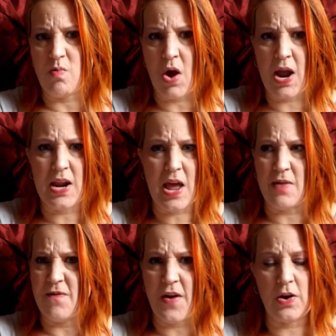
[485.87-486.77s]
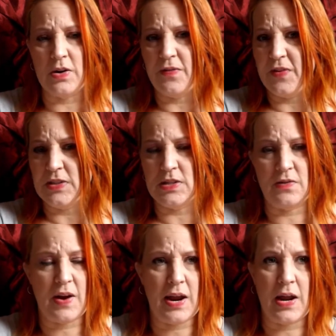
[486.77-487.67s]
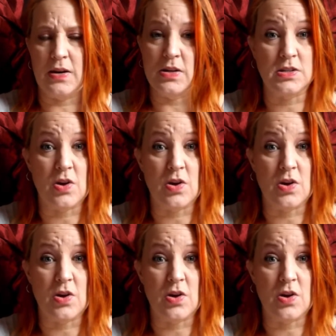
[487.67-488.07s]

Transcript: irate and very defensive and does